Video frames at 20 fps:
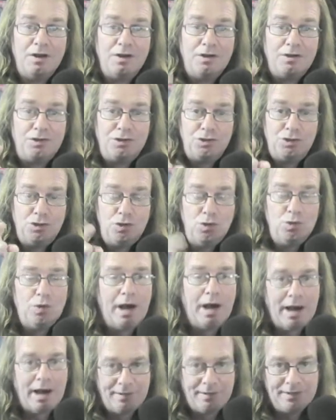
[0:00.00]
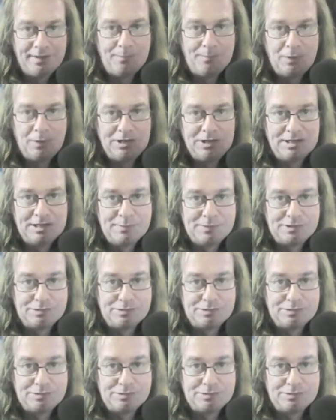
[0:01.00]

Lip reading: You are their body temperature